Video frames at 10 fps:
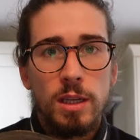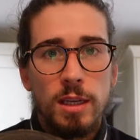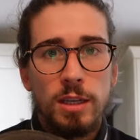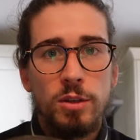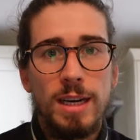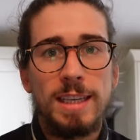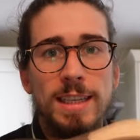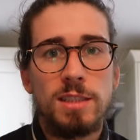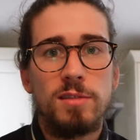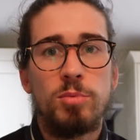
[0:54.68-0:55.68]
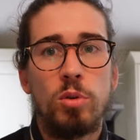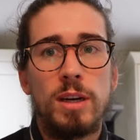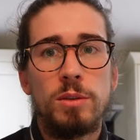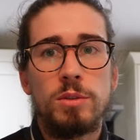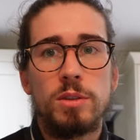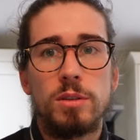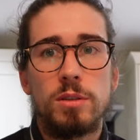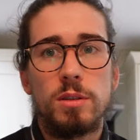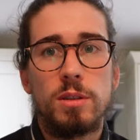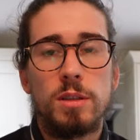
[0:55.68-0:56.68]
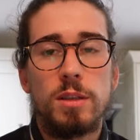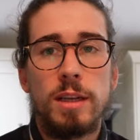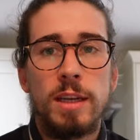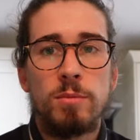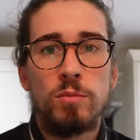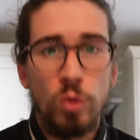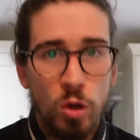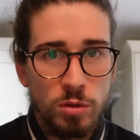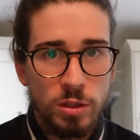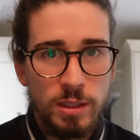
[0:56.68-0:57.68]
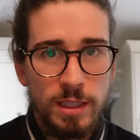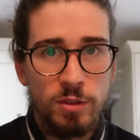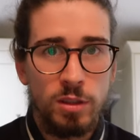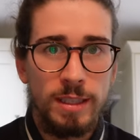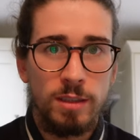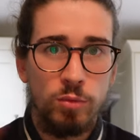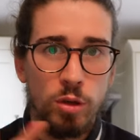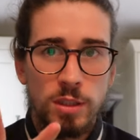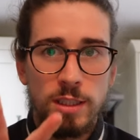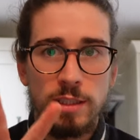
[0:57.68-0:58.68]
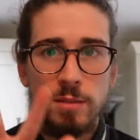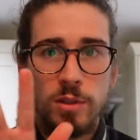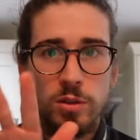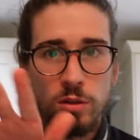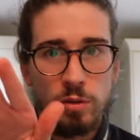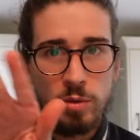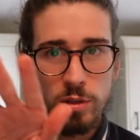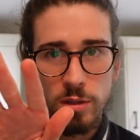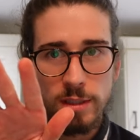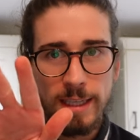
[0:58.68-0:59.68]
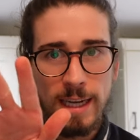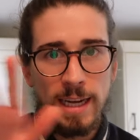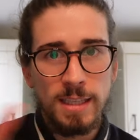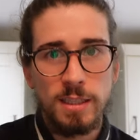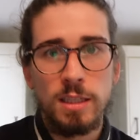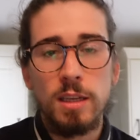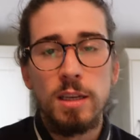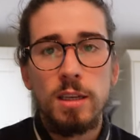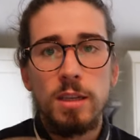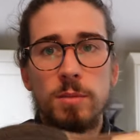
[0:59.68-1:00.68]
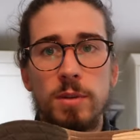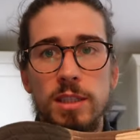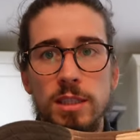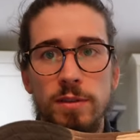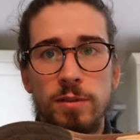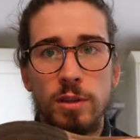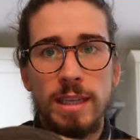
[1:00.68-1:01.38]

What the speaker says: I know Adidas have brought out rods. They've got like a rod system that sort of almost looks like hands, but this is a full